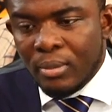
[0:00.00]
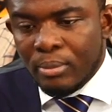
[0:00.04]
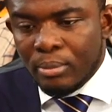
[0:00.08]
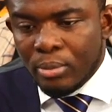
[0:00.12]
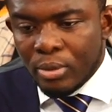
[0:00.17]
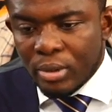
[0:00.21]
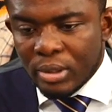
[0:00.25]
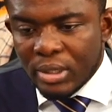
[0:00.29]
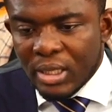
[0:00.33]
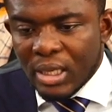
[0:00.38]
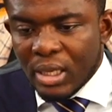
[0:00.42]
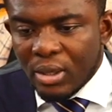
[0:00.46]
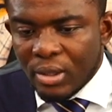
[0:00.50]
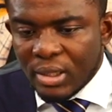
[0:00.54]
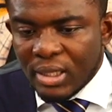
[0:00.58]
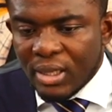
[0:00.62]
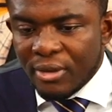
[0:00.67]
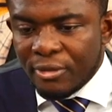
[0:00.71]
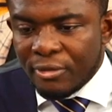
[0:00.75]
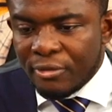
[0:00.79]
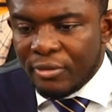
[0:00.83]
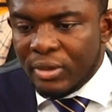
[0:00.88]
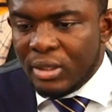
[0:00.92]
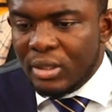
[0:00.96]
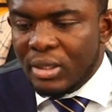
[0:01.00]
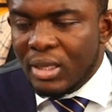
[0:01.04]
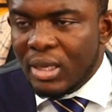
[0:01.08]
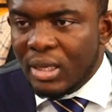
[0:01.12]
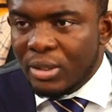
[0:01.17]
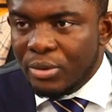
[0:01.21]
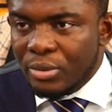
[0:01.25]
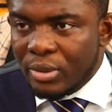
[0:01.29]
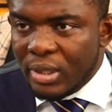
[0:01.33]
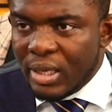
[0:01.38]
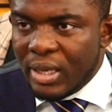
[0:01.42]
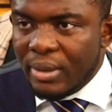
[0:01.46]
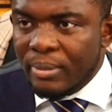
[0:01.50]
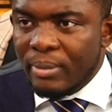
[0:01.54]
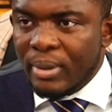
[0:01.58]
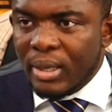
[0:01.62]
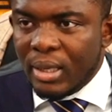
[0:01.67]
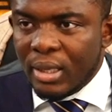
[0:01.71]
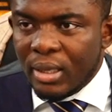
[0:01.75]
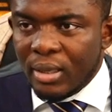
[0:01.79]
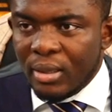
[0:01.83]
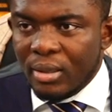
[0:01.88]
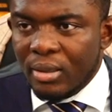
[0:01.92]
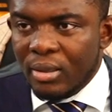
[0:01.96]
But there are other fees that you get
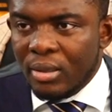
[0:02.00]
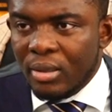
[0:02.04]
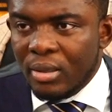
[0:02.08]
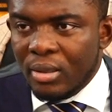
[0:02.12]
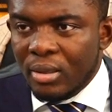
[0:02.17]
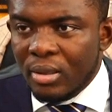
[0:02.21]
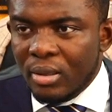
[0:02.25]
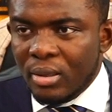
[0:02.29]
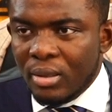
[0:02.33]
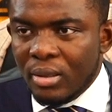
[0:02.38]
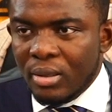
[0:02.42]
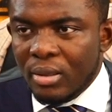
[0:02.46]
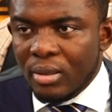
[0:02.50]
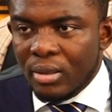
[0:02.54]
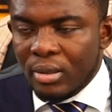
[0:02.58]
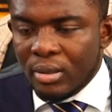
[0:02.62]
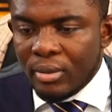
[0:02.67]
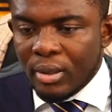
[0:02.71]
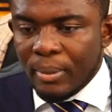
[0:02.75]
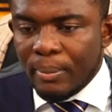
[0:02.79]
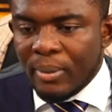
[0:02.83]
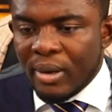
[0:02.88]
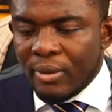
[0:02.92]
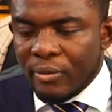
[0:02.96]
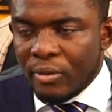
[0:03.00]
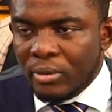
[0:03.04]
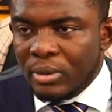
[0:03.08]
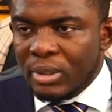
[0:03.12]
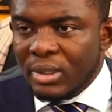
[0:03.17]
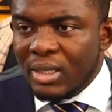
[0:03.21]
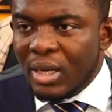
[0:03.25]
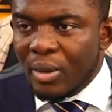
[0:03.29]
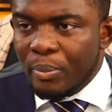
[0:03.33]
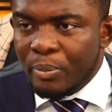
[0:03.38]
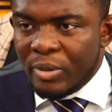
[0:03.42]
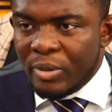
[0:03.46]
back, apart from the down